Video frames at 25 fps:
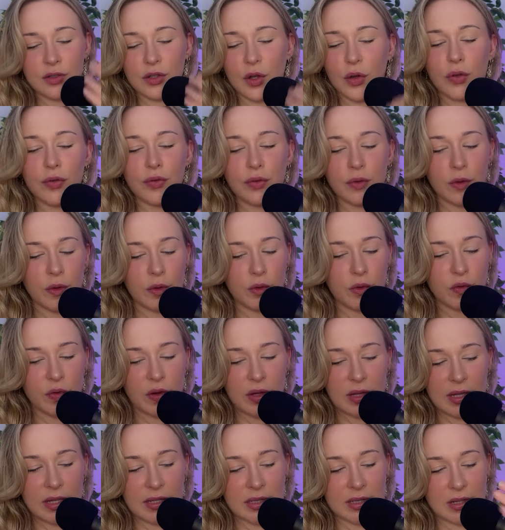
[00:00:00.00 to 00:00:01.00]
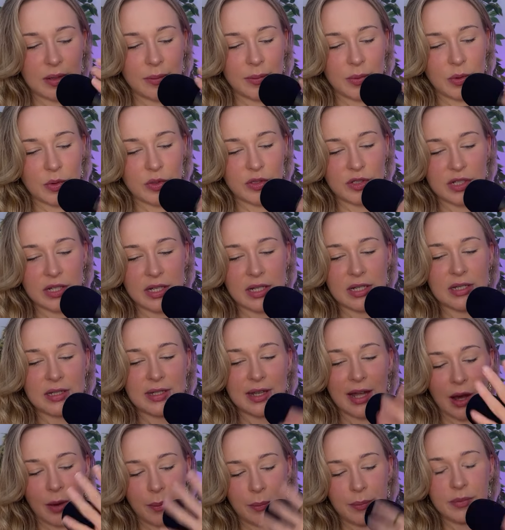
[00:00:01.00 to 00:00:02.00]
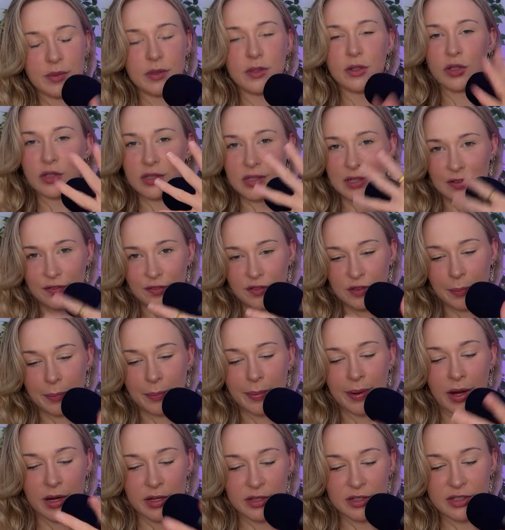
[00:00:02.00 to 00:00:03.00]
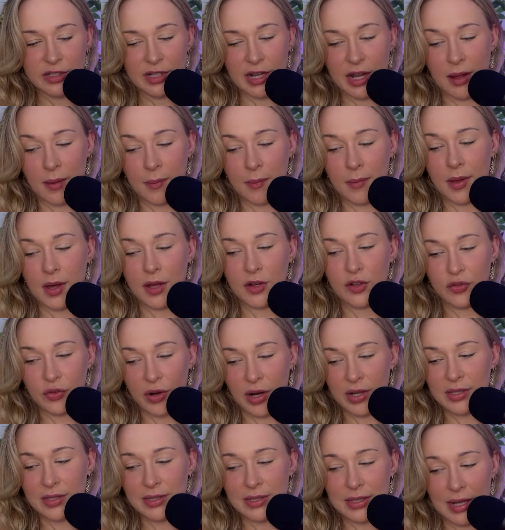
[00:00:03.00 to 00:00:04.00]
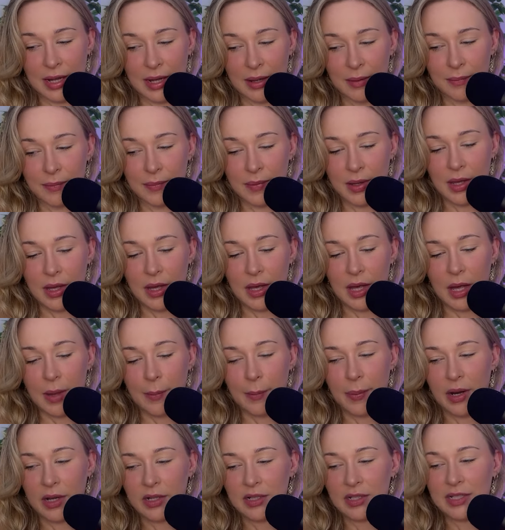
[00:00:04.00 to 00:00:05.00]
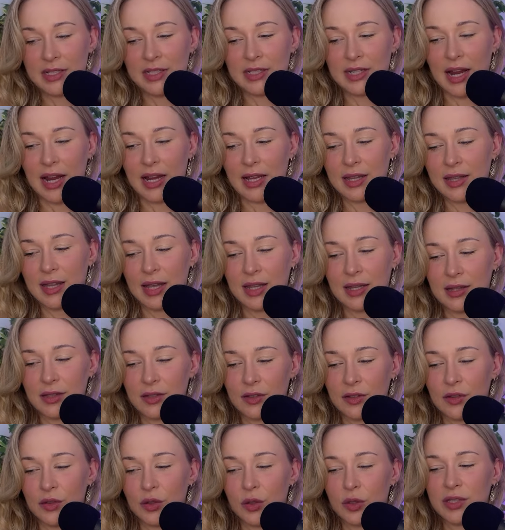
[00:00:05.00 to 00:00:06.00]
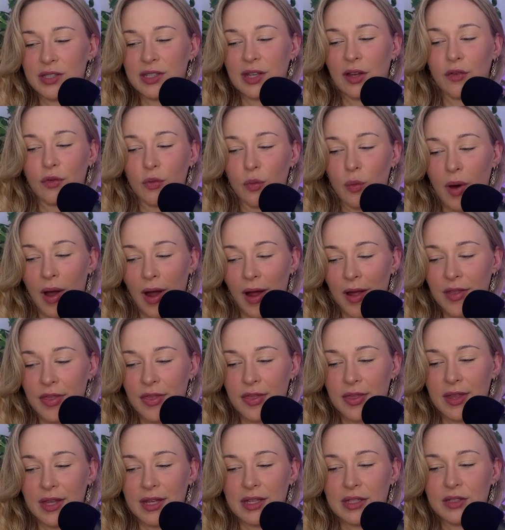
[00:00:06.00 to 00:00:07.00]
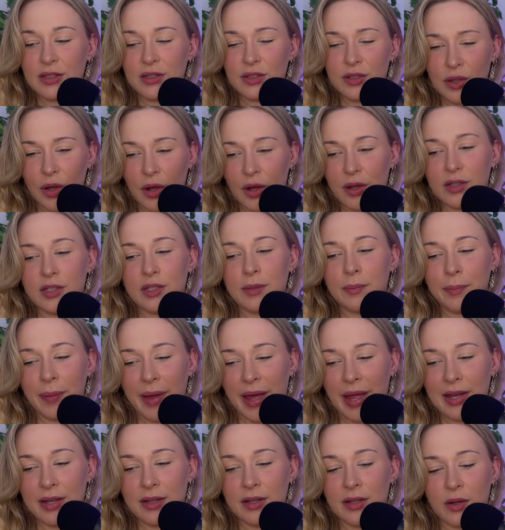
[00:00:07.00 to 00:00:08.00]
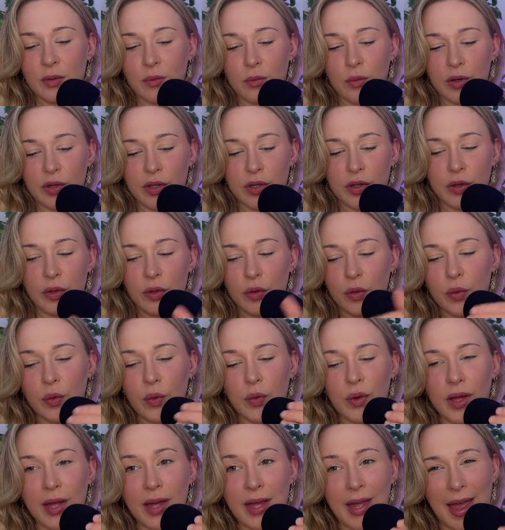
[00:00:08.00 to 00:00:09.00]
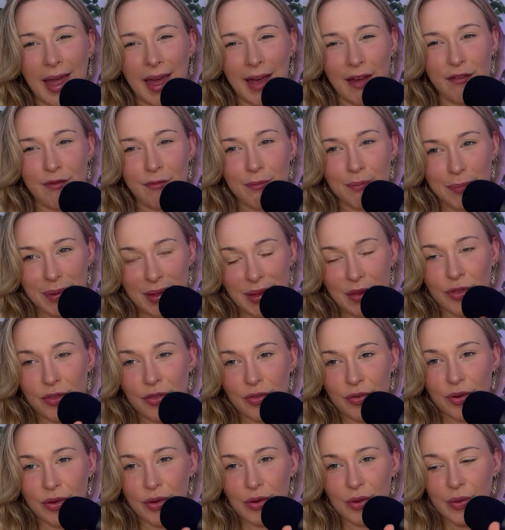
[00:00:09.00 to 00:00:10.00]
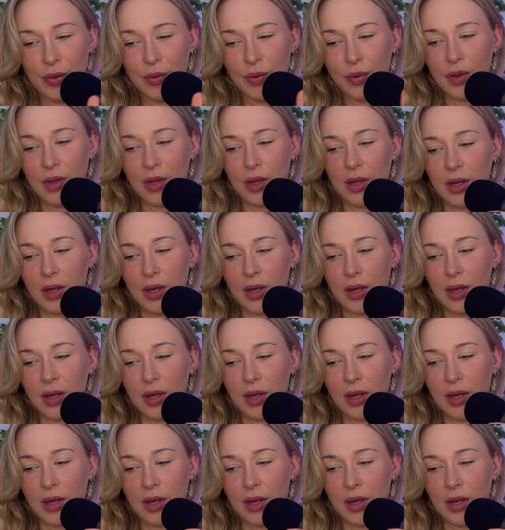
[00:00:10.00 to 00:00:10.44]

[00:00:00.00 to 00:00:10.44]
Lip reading: Go through those feelings and emotions. Help yourself to purge them, address them. But understand that your self-worth is not dependent on what you have been through.